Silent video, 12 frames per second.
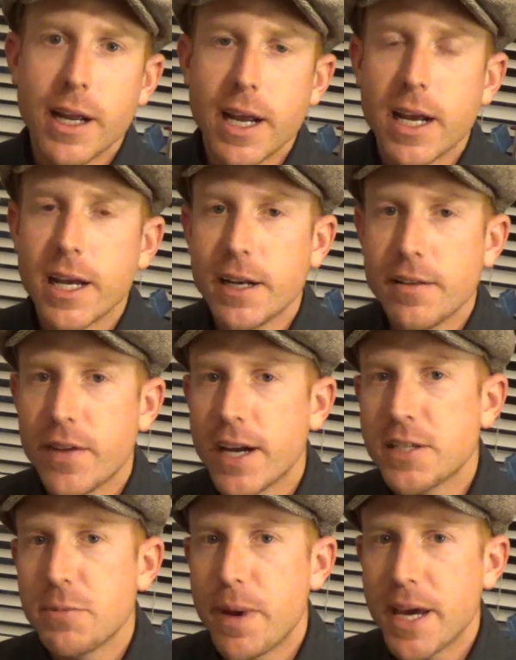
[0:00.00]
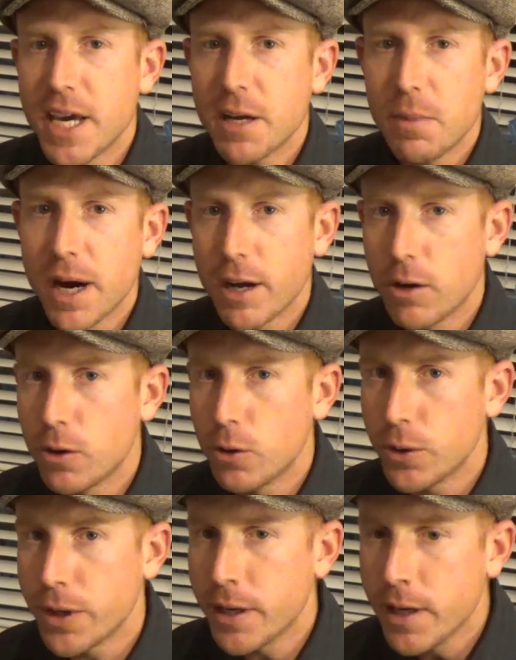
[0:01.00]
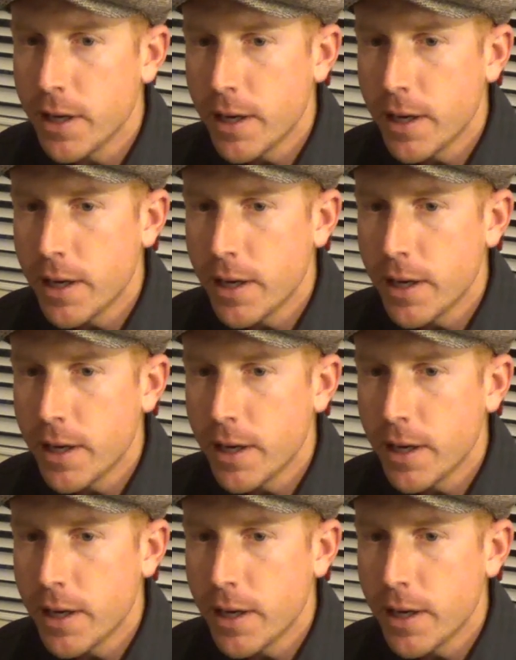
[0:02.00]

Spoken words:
and that's making my own